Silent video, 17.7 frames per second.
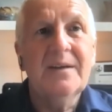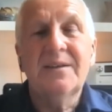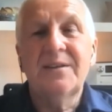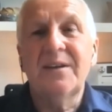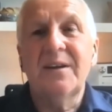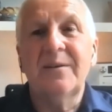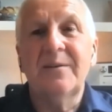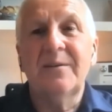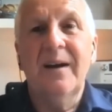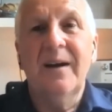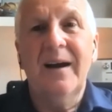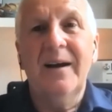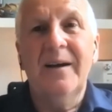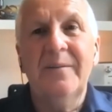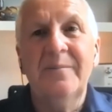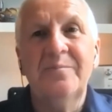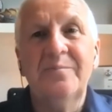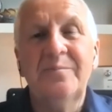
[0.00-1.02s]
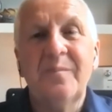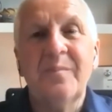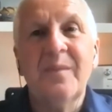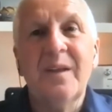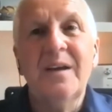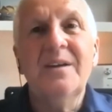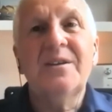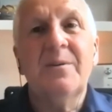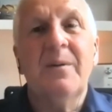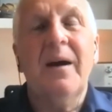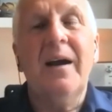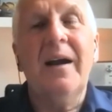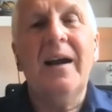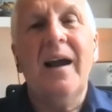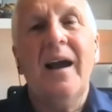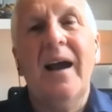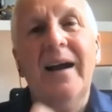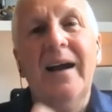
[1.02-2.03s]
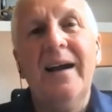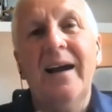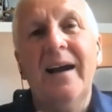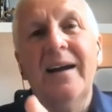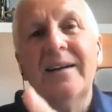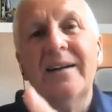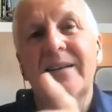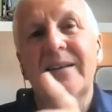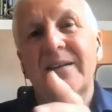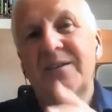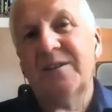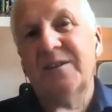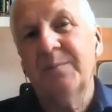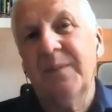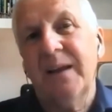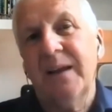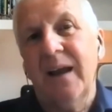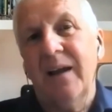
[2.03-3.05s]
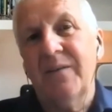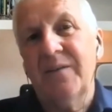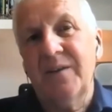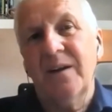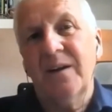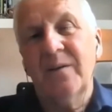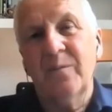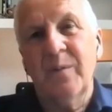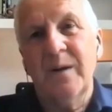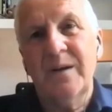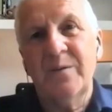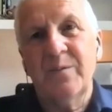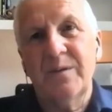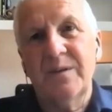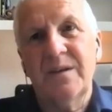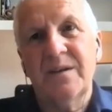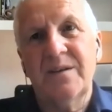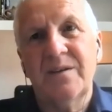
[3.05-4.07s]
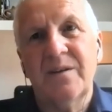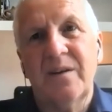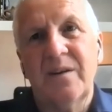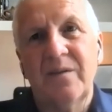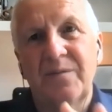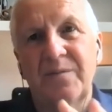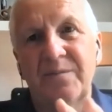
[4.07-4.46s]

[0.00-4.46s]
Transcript: So I had something I've done which was a sort of